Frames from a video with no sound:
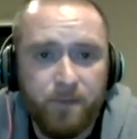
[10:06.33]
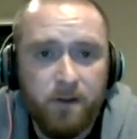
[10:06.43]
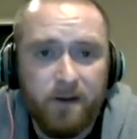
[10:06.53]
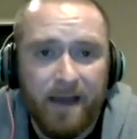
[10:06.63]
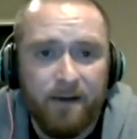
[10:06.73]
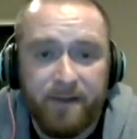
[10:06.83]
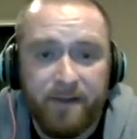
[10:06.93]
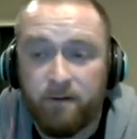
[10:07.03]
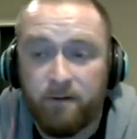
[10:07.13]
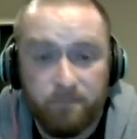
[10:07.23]
Now,
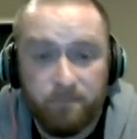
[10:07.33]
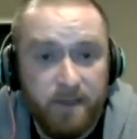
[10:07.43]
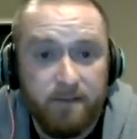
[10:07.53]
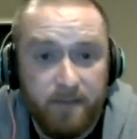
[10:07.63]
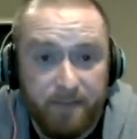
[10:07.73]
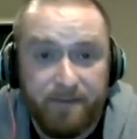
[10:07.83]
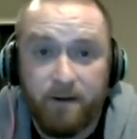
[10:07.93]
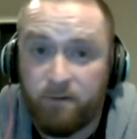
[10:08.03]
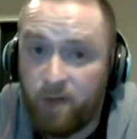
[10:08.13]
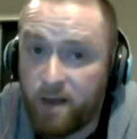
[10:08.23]
if
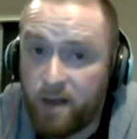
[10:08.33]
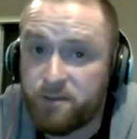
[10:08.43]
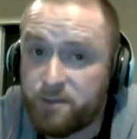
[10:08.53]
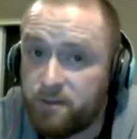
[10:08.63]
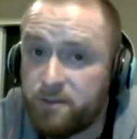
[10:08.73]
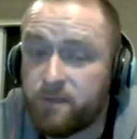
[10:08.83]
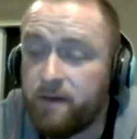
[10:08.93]
Aaron Rodgers turns